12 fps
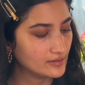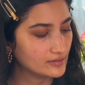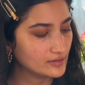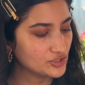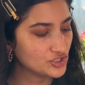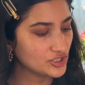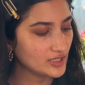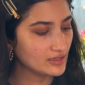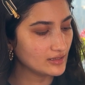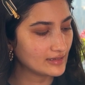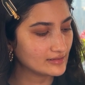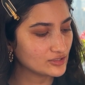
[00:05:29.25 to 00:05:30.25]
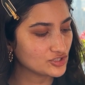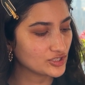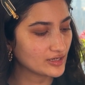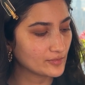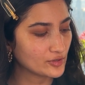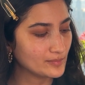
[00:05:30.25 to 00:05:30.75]
this shade and this shade.
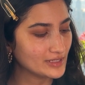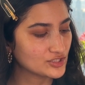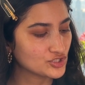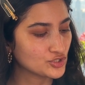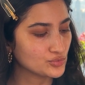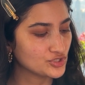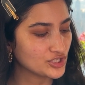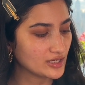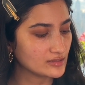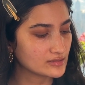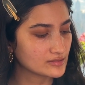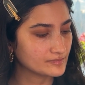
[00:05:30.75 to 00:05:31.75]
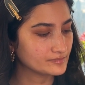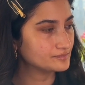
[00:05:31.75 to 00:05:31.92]
I'm going to mix two shades.